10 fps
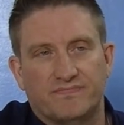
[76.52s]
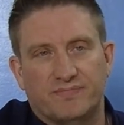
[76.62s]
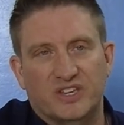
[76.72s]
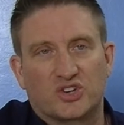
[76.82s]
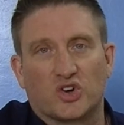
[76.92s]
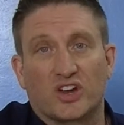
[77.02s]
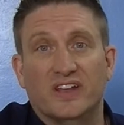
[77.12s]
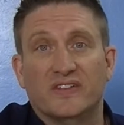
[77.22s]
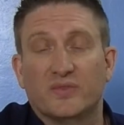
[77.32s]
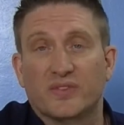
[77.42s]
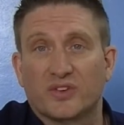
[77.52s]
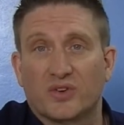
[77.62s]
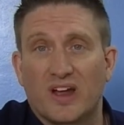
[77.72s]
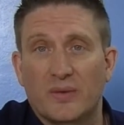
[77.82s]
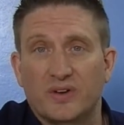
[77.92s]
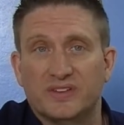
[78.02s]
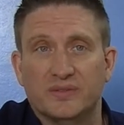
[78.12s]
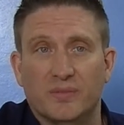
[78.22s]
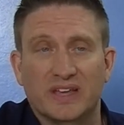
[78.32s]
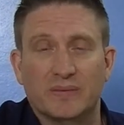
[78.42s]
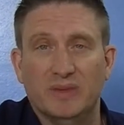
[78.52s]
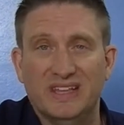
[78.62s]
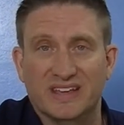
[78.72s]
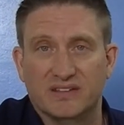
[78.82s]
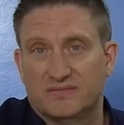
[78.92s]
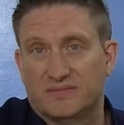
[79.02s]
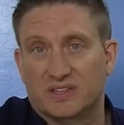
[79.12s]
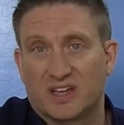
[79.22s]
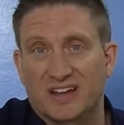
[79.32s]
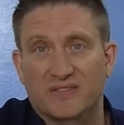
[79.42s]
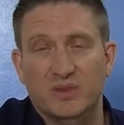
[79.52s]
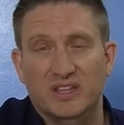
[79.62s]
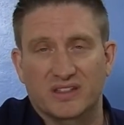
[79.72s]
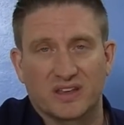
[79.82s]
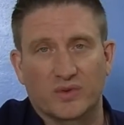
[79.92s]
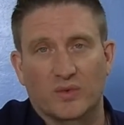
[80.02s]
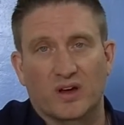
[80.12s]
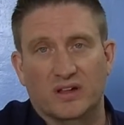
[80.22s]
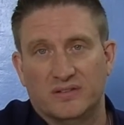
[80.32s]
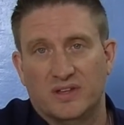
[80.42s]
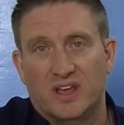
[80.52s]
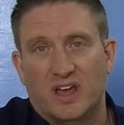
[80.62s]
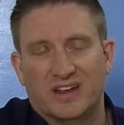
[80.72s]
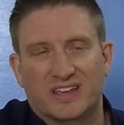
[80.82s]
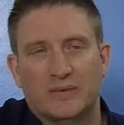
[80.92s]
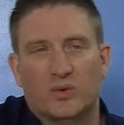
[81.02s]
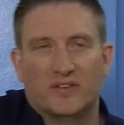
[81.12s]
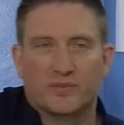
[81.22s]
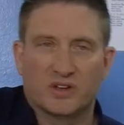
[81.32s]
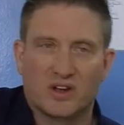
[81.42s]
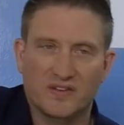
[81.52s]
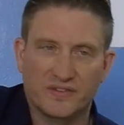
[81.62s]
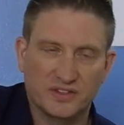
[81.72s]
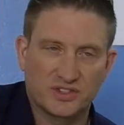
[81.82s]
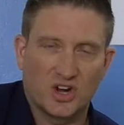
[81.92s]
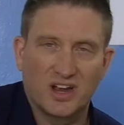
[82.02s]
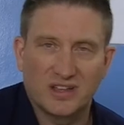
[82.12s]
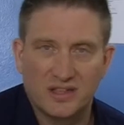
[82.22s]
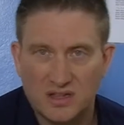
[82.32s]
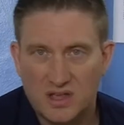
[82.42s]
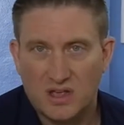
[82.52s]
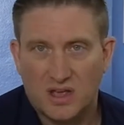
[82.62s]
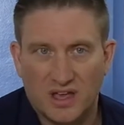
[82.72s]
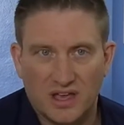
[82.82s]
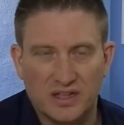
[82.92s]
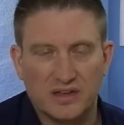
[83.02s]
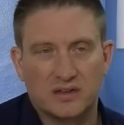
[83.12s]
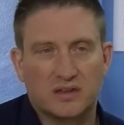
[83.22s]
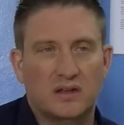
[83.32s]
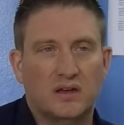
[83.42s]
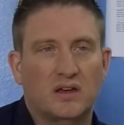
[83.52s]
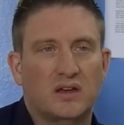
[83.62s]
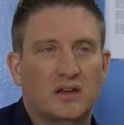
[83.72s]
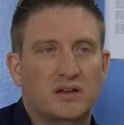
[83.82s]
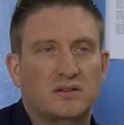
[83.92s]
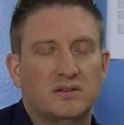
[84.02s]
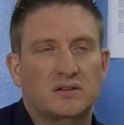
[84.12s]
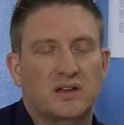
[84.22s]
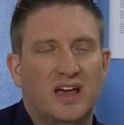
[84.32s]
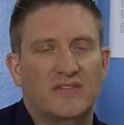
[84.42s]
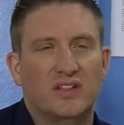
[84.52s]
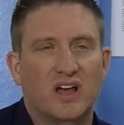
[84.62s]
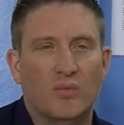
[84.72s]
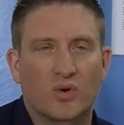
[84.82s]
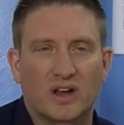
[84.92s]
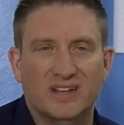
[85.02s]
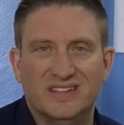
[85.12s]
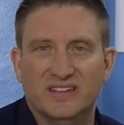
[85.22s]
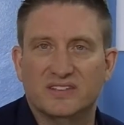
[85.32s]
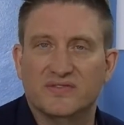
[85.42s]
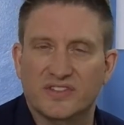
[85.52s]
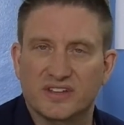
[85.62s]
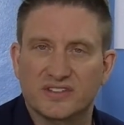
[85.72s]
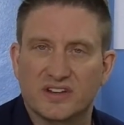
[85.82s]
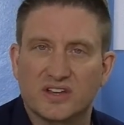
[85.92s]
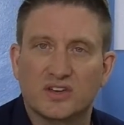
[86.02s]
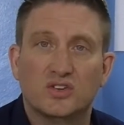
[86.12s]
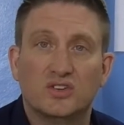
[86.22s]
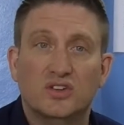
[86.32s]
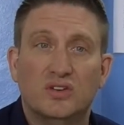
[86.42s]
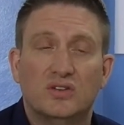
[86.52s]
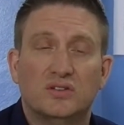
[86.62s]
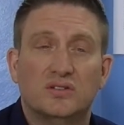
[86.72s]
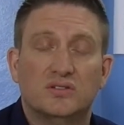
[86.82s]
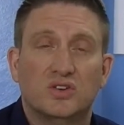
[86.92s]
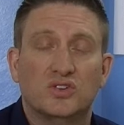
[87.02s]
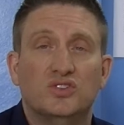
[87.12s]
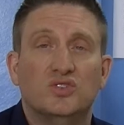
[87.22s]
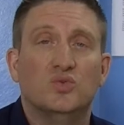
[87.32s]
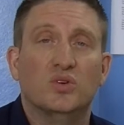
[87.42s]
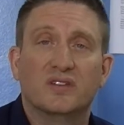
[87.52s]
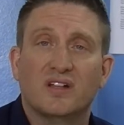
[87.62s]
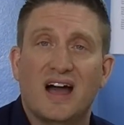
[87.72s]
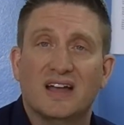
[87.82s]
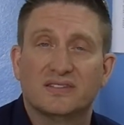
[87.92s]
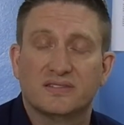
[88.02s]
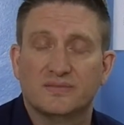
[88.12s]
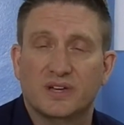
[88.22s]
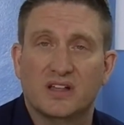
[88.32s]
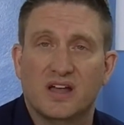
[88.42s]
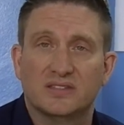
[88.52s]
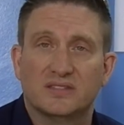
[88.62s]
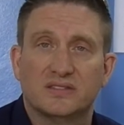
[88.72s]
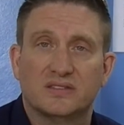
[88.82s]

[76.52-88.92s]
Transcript: being creative with the grammar to make meaning, the kind of meaning that we want. And I came away from the conference trying it, and I have a lot more ideas and things that I could do with class, my classes.